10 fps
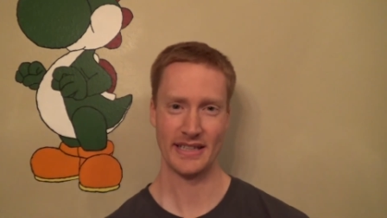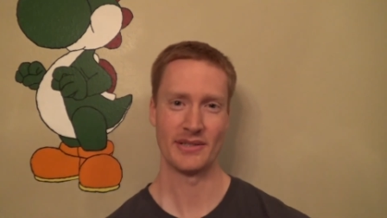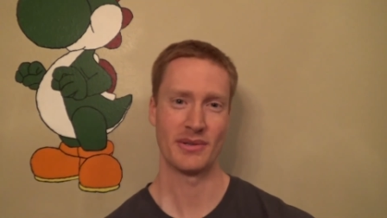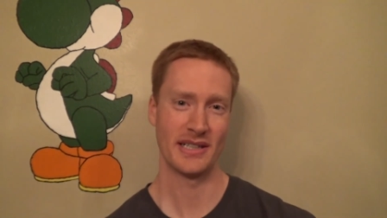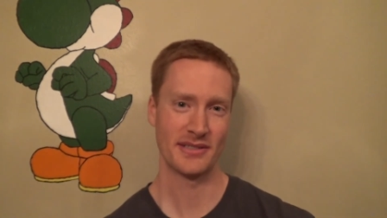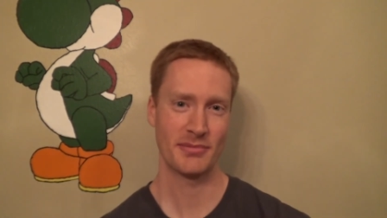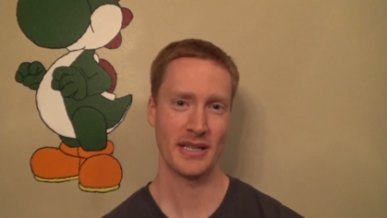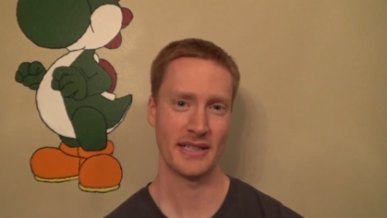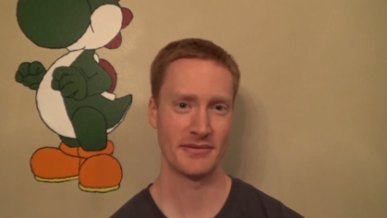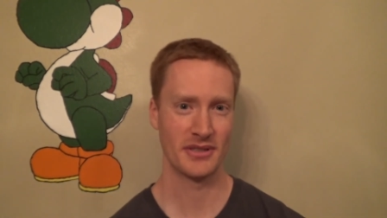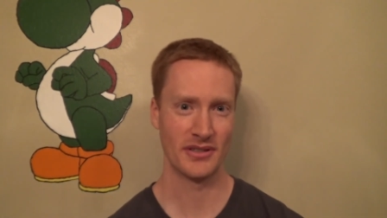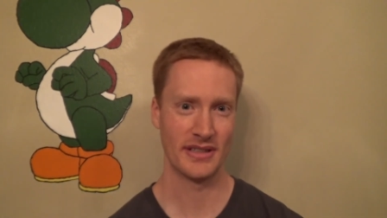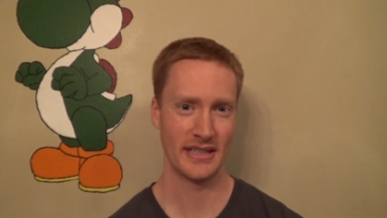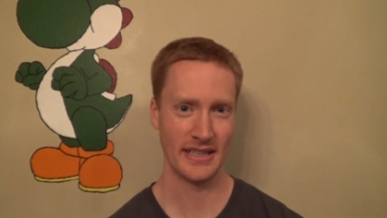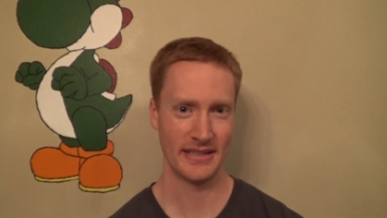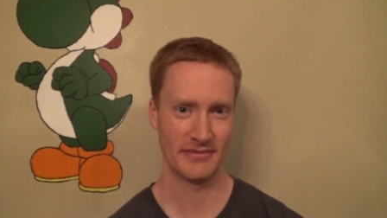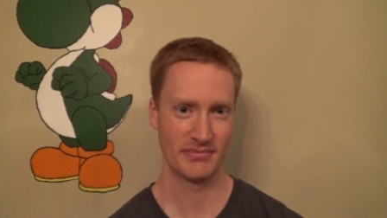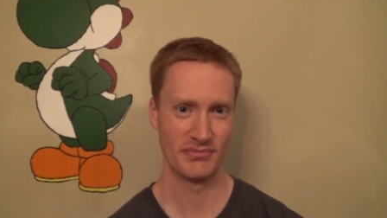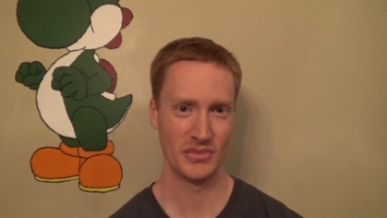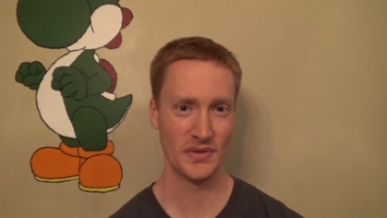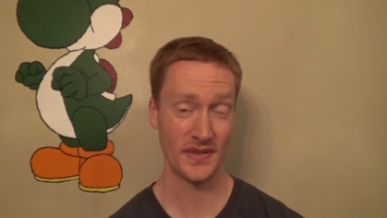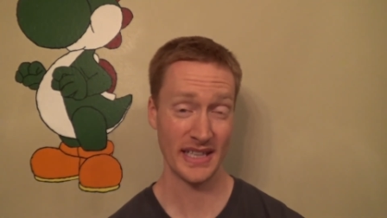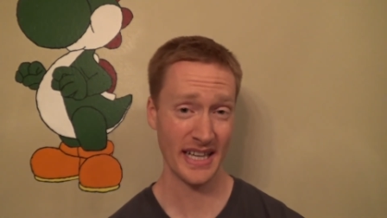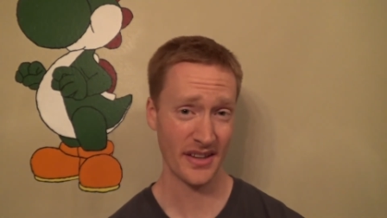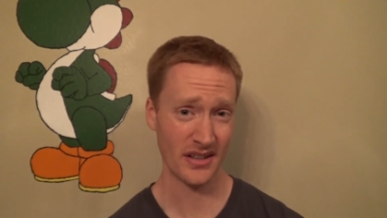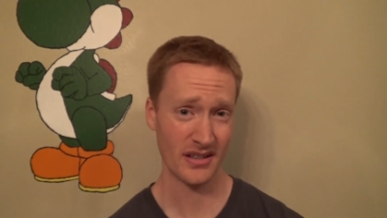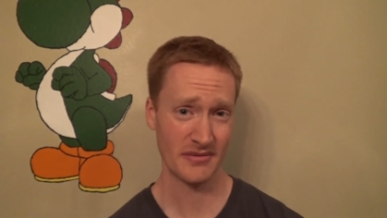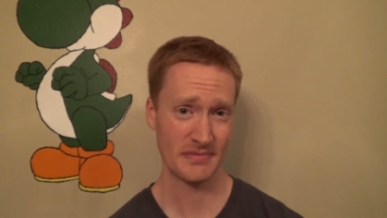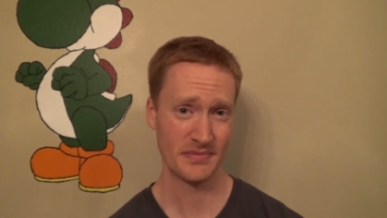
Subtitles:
in the right sprite so that they move together.